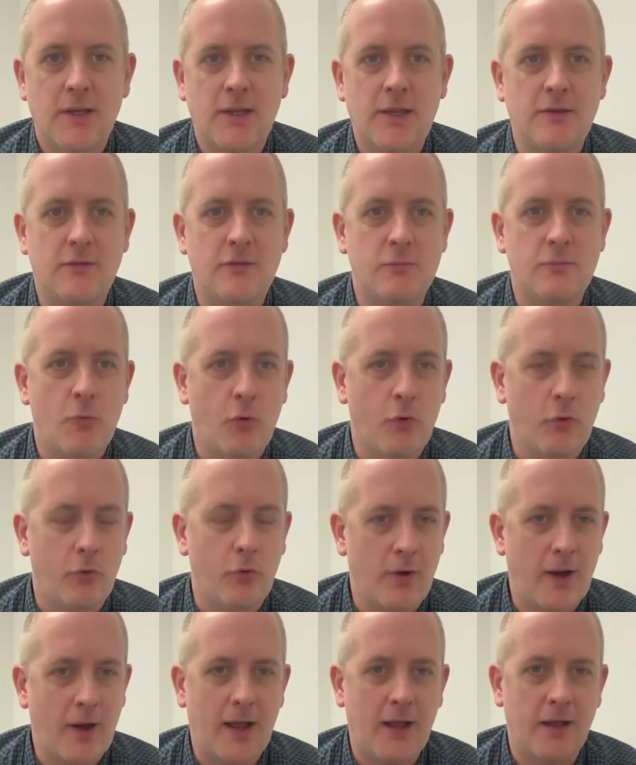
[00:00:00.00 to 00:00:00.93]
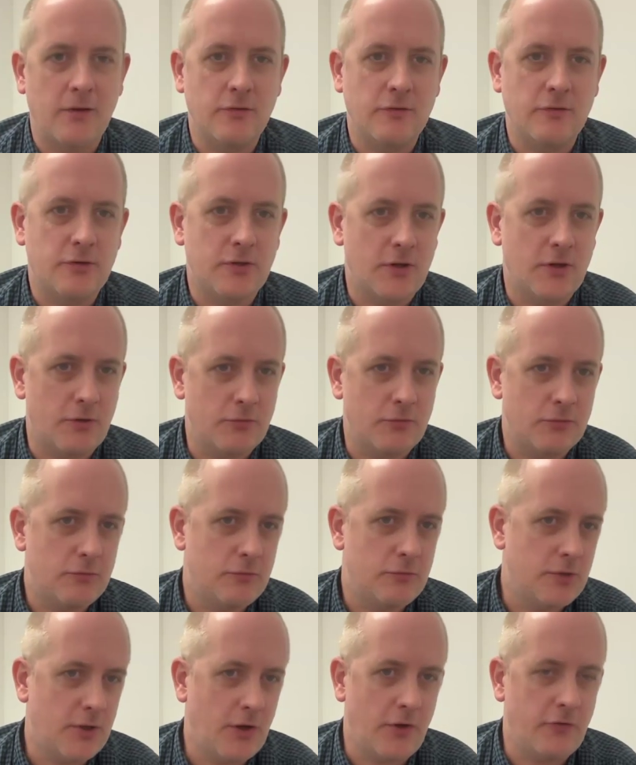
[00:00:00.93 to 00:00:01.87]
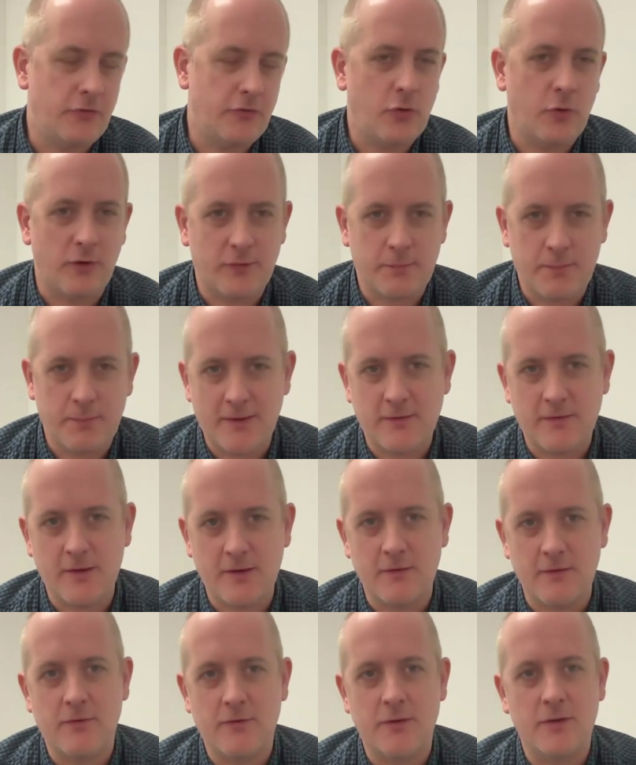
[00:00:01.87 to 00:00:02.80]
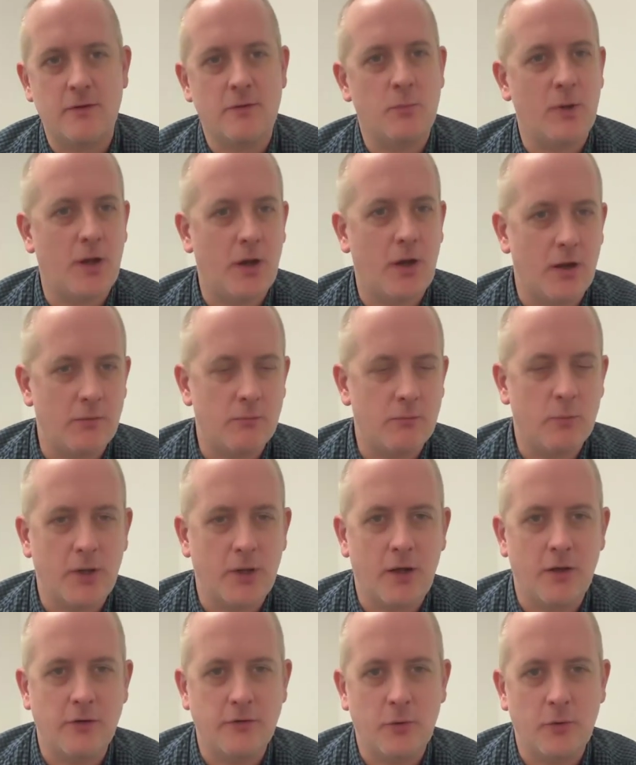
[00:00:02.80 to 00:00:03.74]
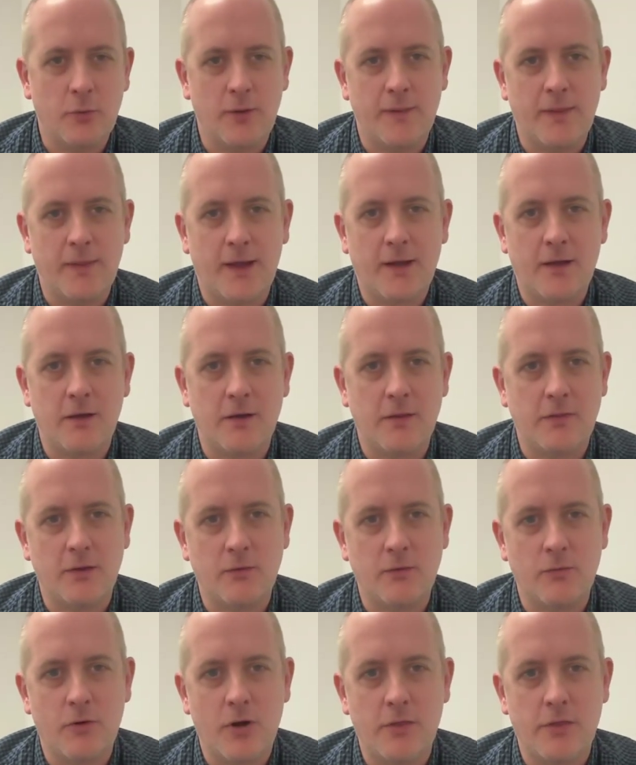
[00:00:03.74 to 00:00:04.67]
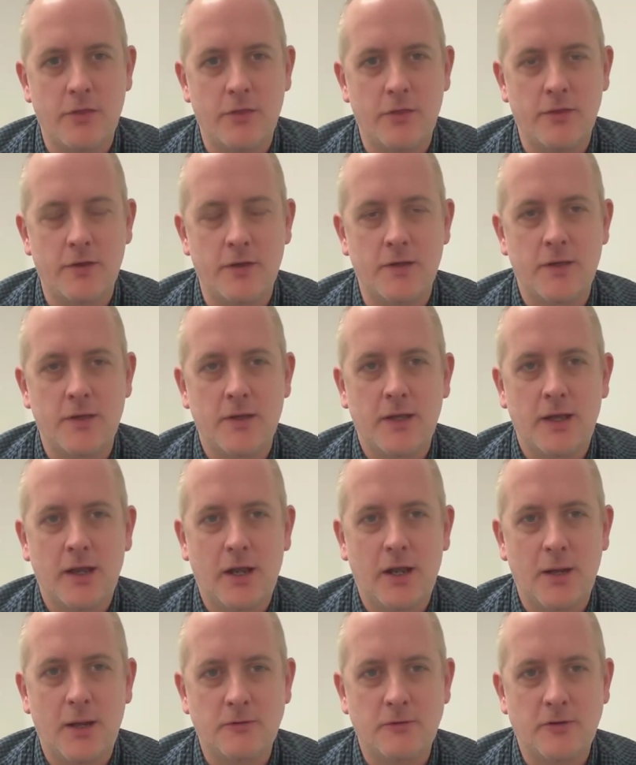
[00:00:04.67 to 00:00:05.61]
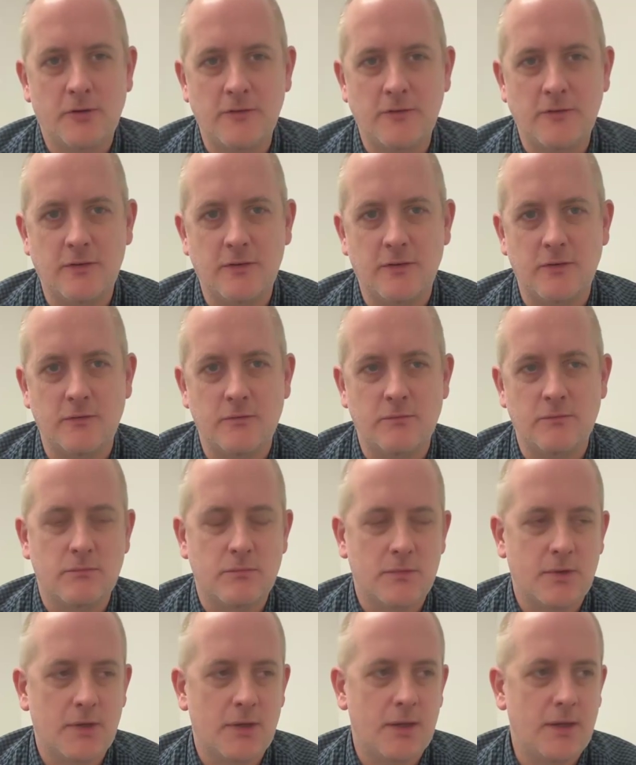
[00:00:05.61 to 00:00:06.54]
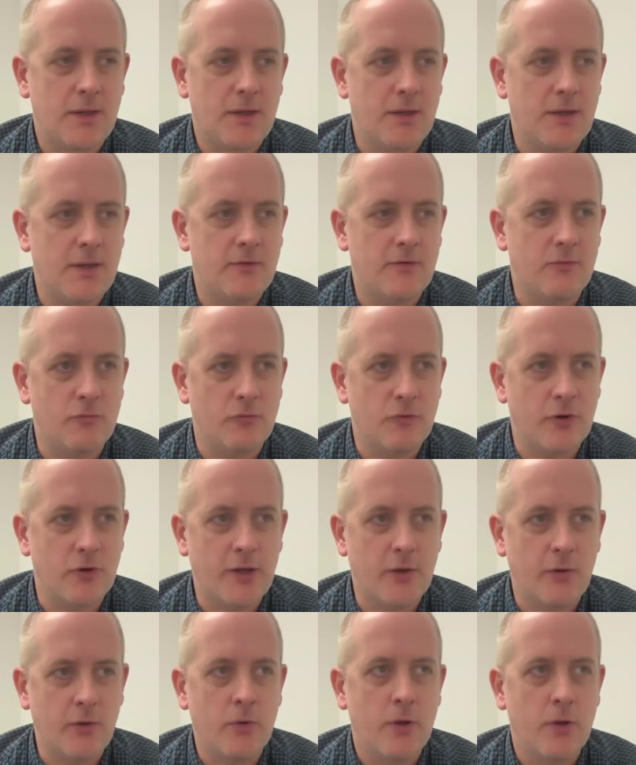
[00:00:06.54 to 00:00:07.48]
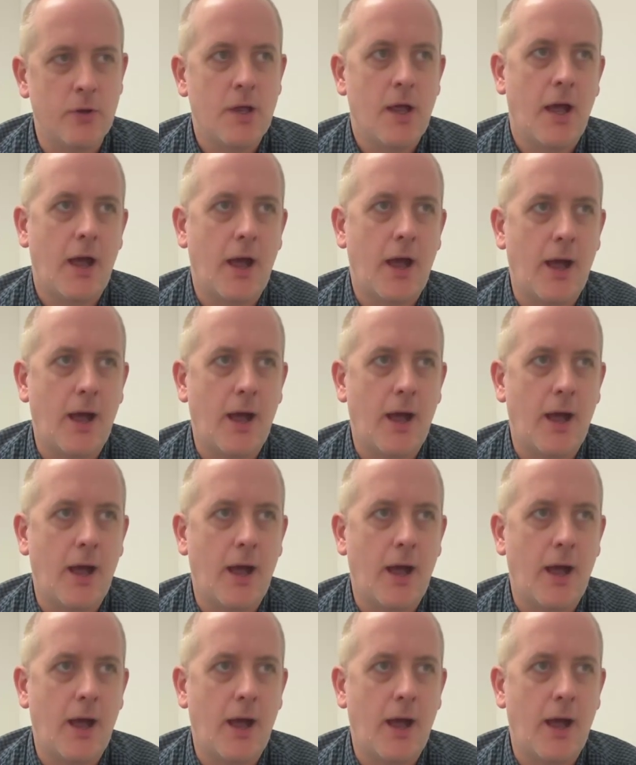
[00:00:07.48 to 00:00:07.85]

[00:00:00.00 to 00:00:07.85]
it's more around, it's too expensive, we can't do it, that kind of thing, rather than climate change isn't real.